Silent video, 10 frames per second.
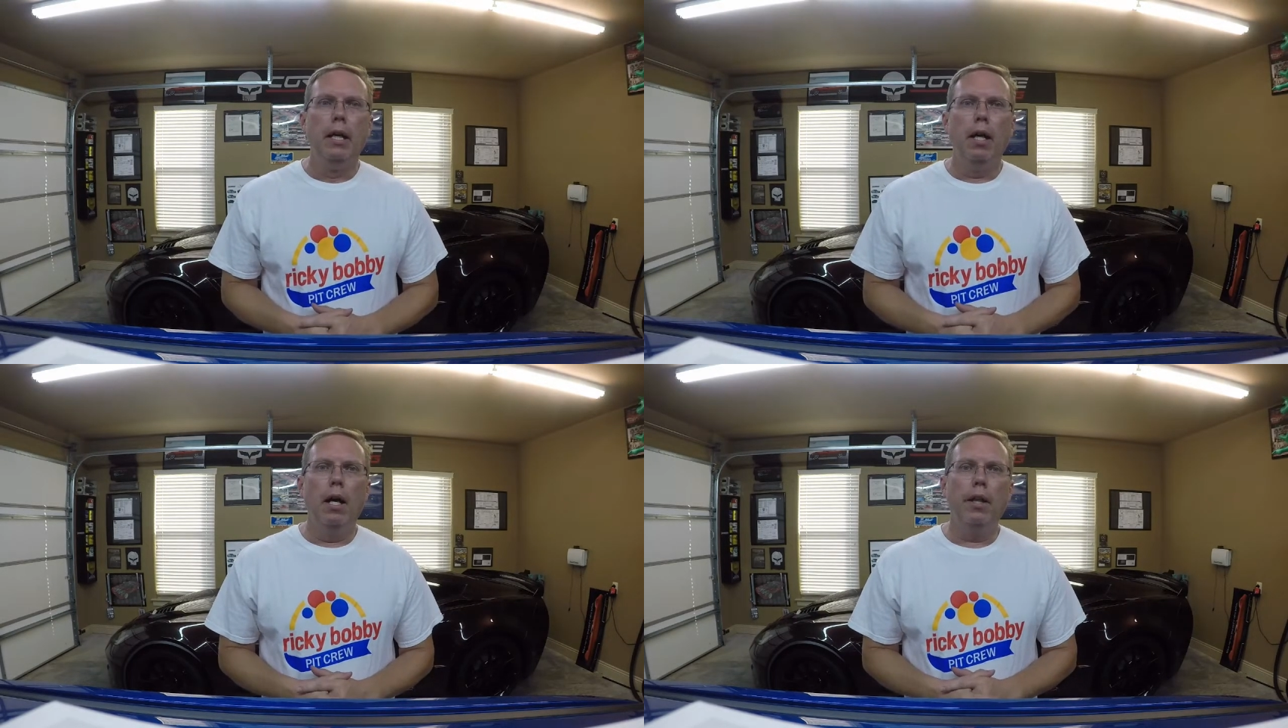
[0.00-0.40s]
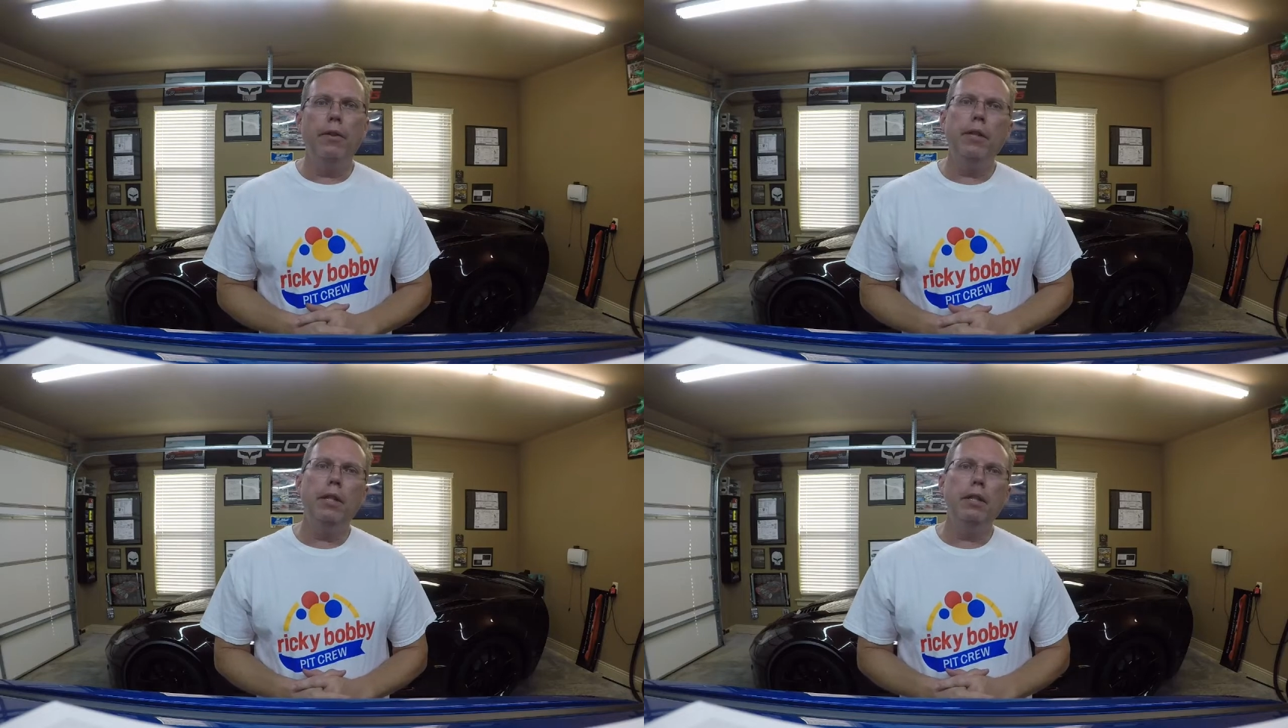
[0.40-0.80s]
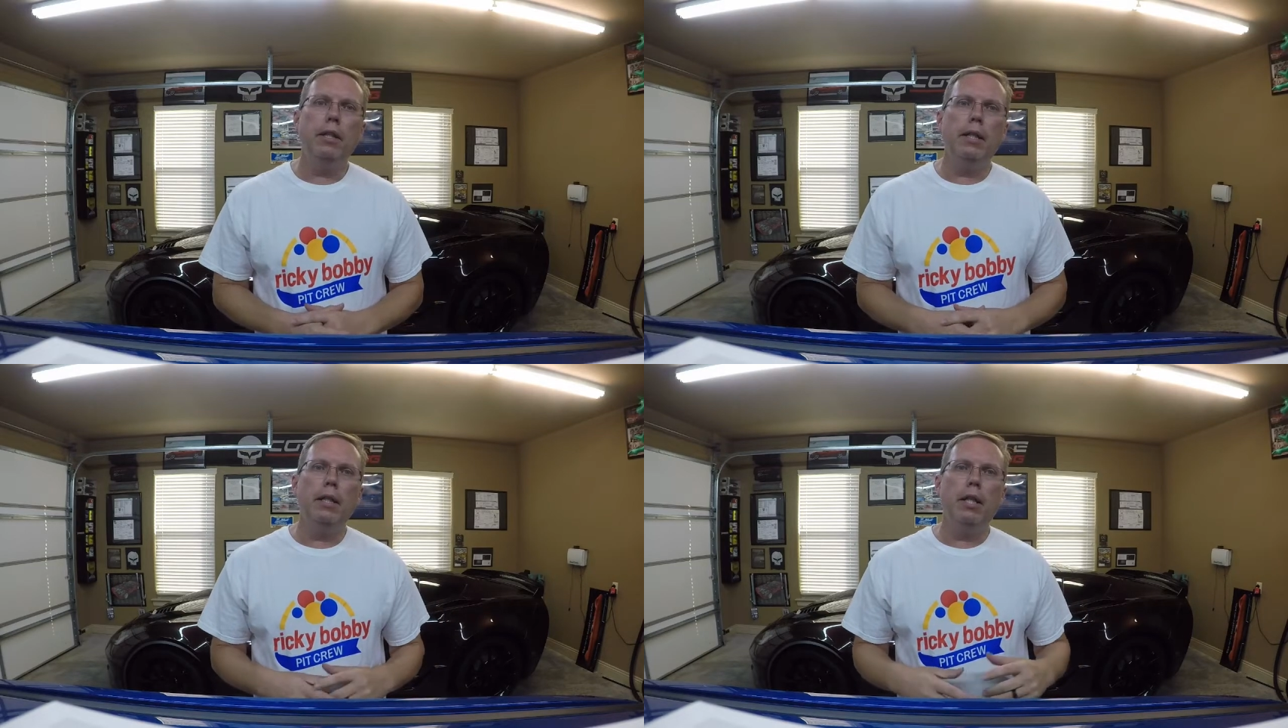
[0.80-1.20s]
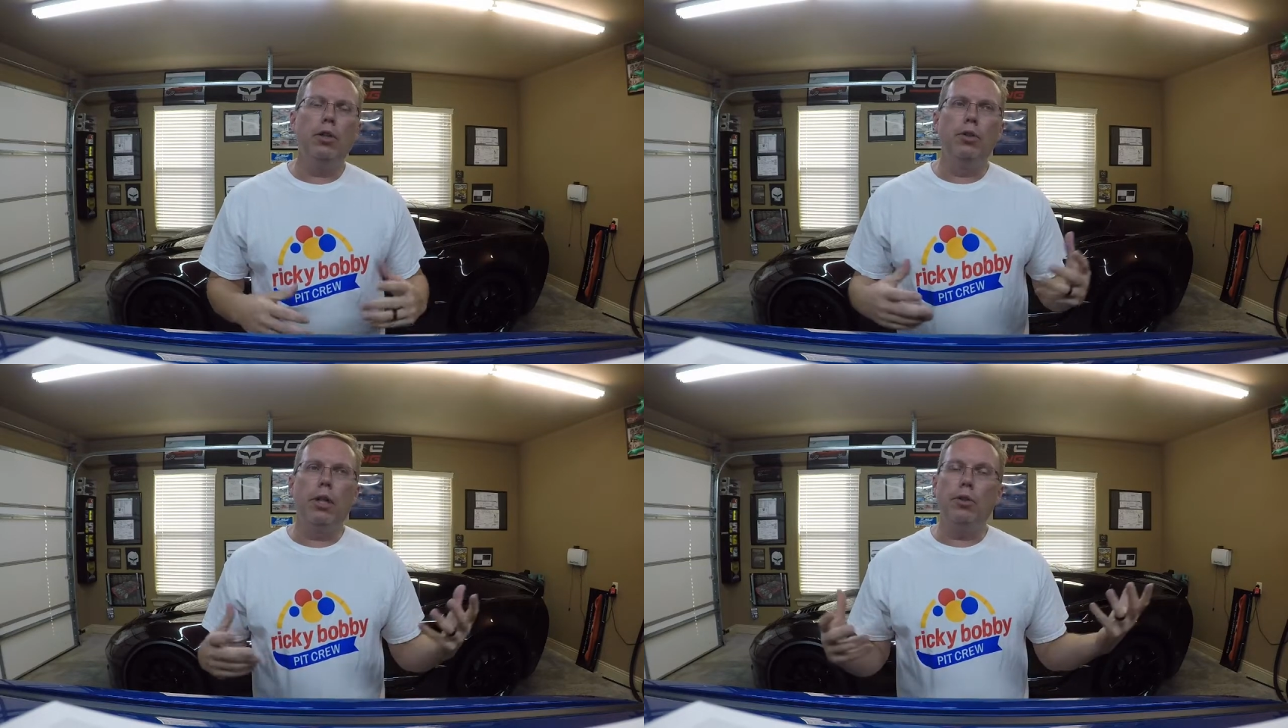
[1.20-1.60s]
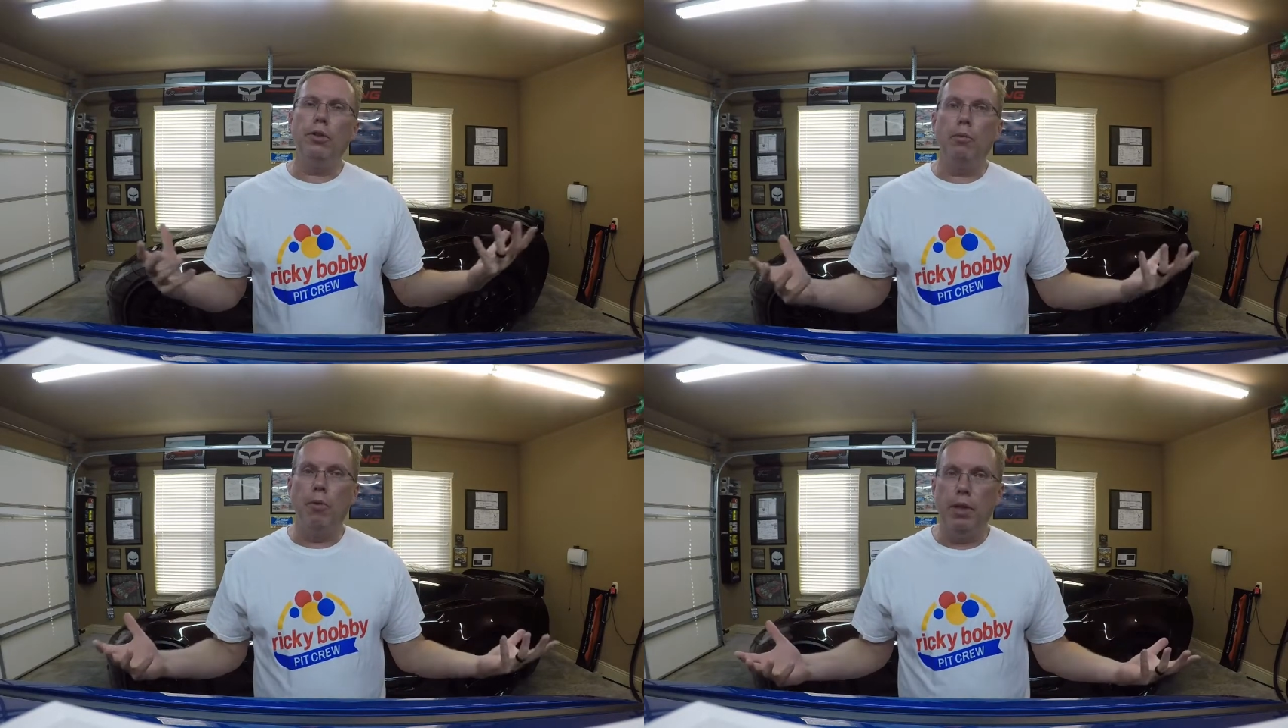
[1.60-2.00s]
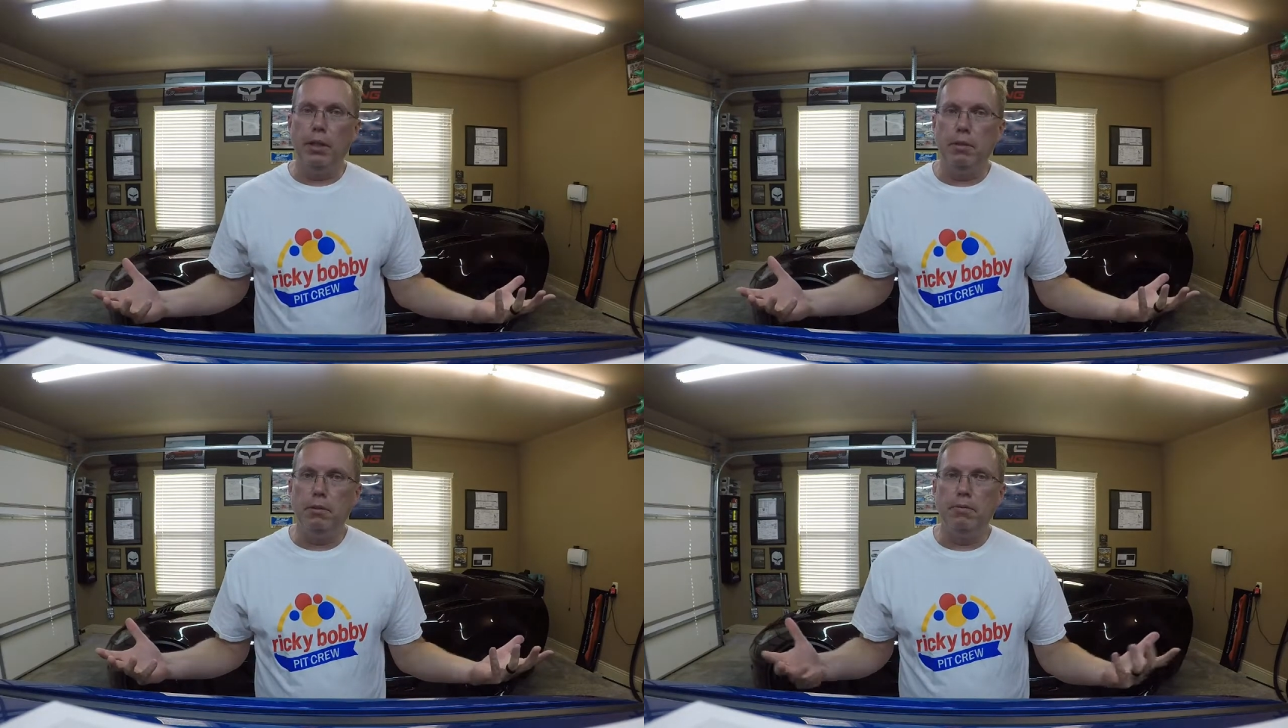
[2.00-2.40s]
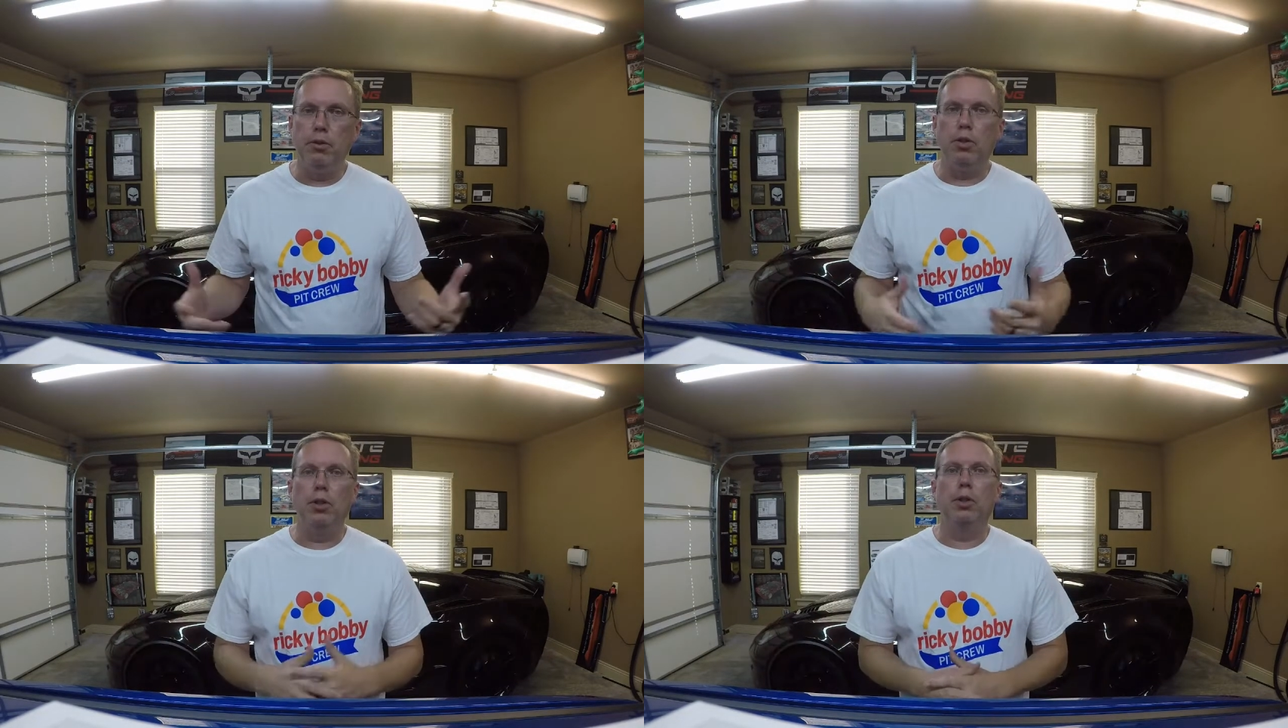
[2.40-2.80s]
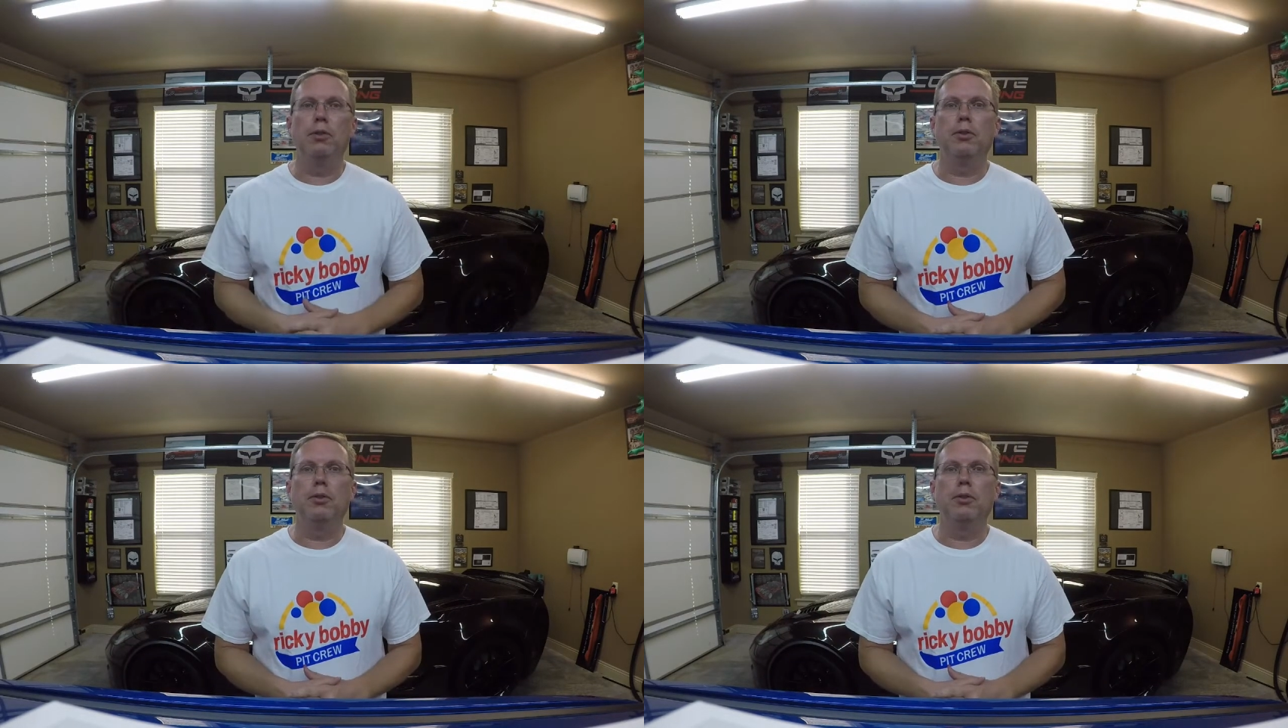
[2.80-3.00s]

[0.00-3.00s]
Other thing, I learned some things for sure.